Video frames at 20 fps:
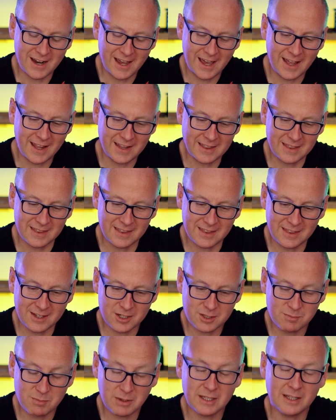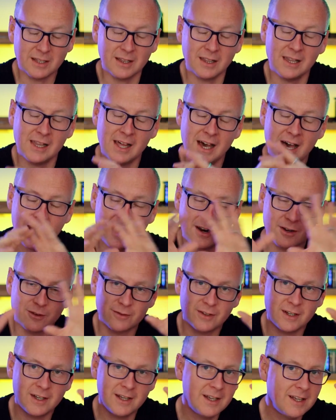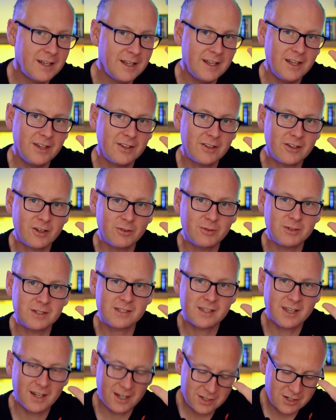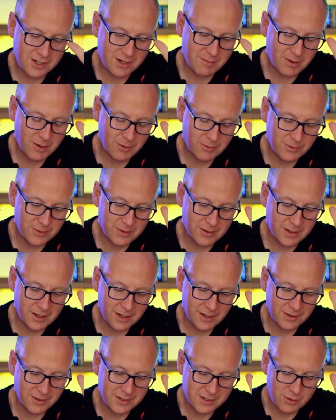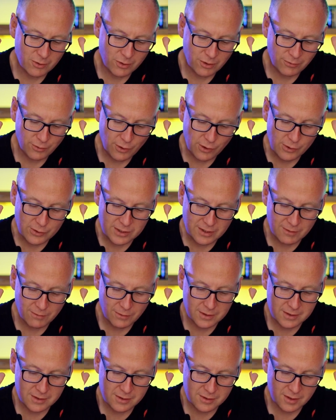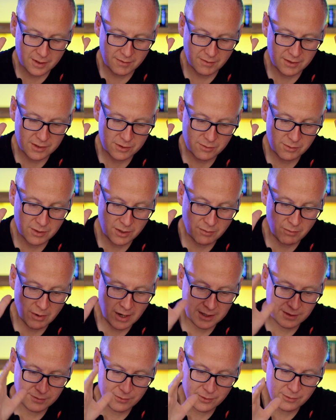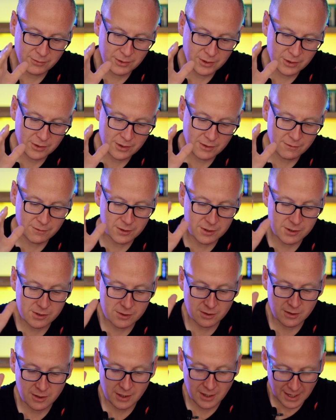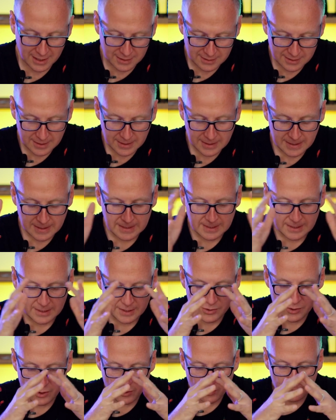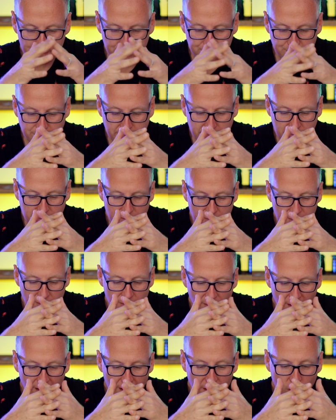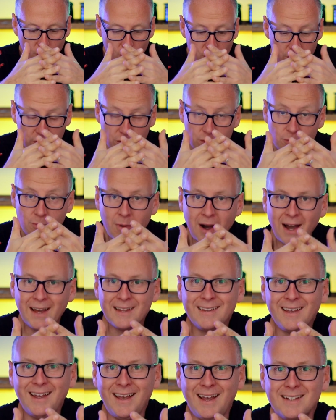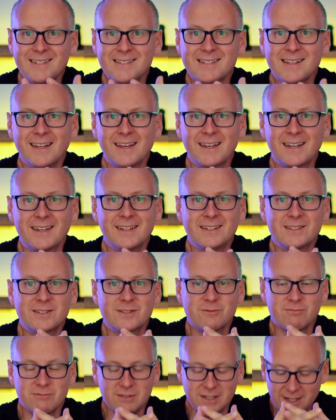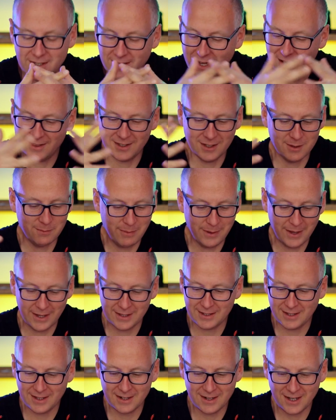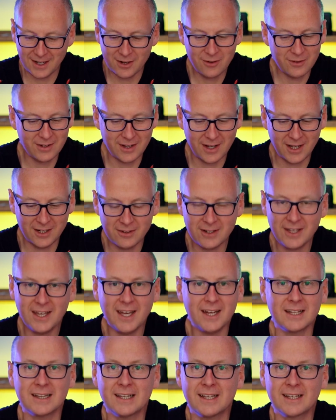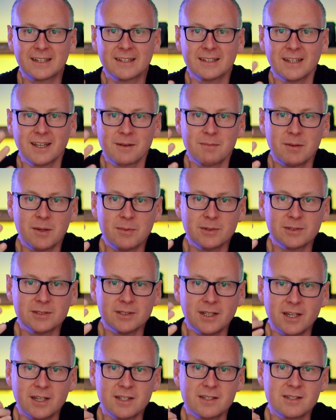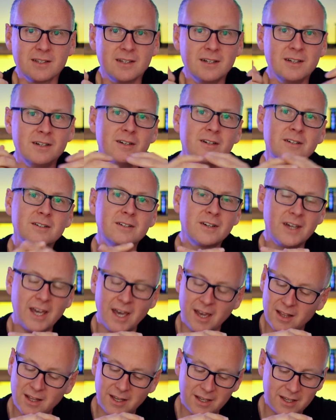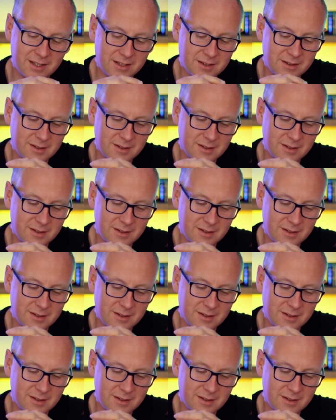and there's been a lot of discussion about this autofocus, if it's really right for videographers or not. So according to my tests, it's really not that bad. I don't get it. Like people say it's okay, like